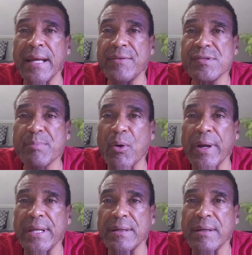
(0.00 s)
at this
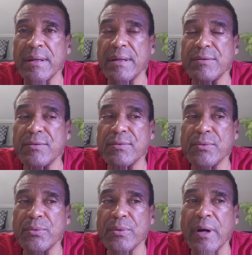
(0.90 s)
point
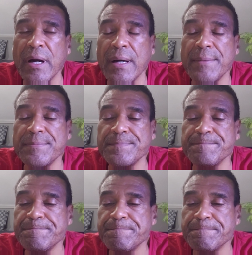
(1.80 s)
to, um,
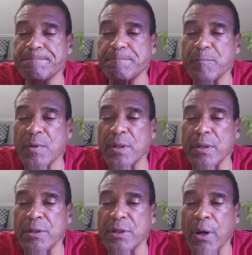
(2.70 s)
you
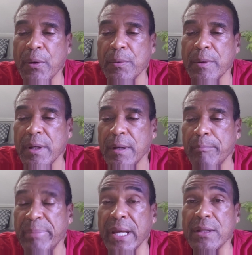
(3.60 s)
know,
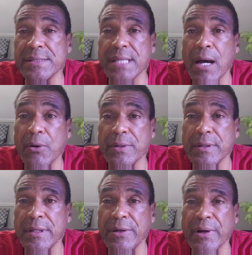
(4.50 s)
bail us out
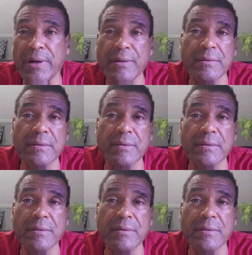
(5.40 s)
here.